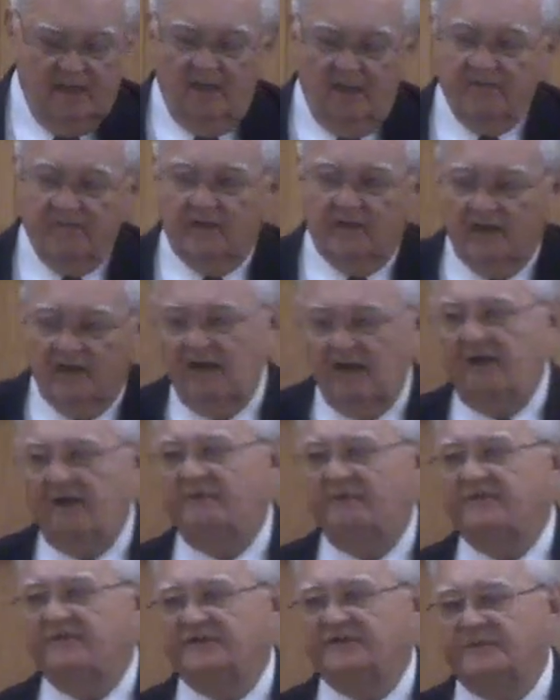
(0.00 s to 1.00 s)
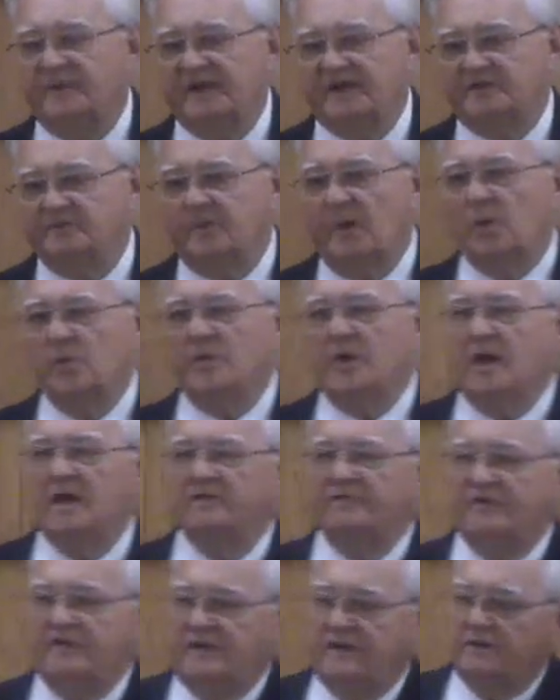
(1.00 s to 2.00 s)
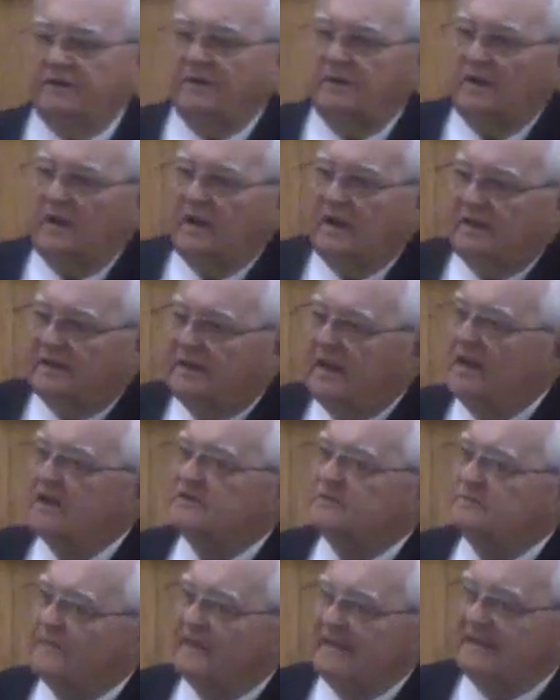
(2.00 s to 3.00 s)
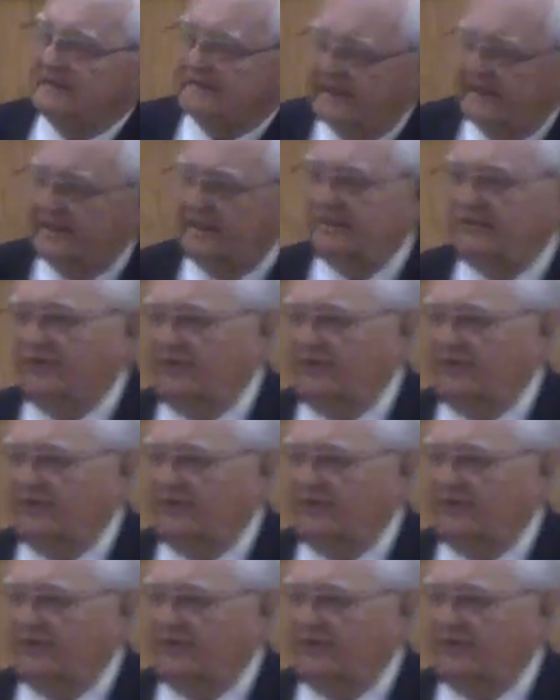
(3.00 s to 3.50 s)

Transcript: The love that's being spoken of here does mean tender